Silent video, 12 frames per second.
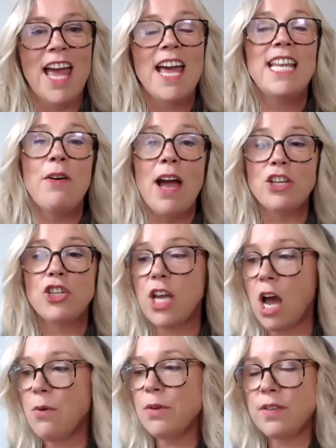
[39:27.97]
Now, actually,
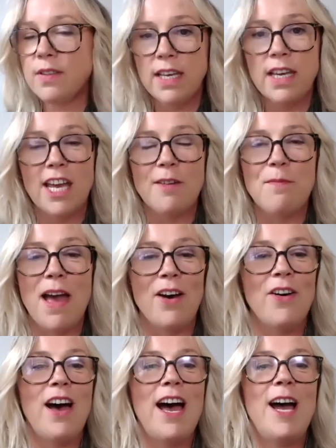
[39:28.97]
I was thinking
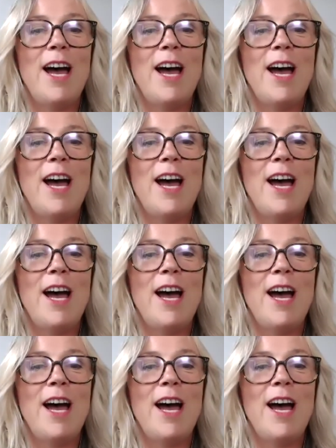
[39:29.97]
about,